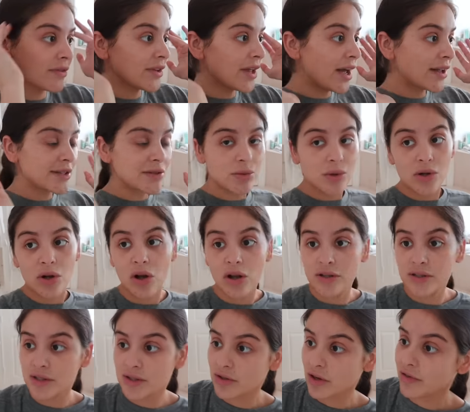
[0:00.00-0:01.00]
that's what
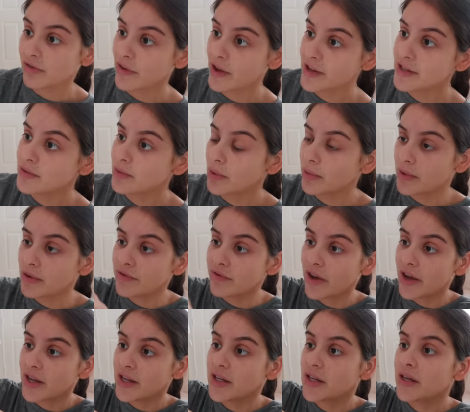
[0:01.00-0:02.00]
causes our fights when we
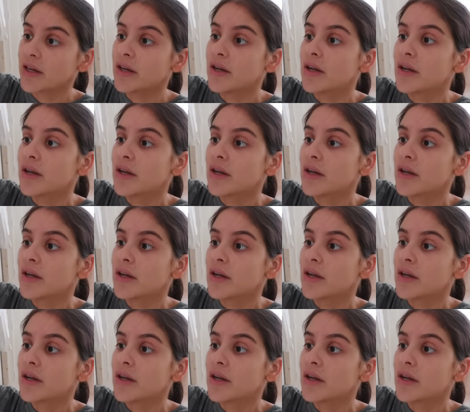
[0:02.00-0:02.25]
fight.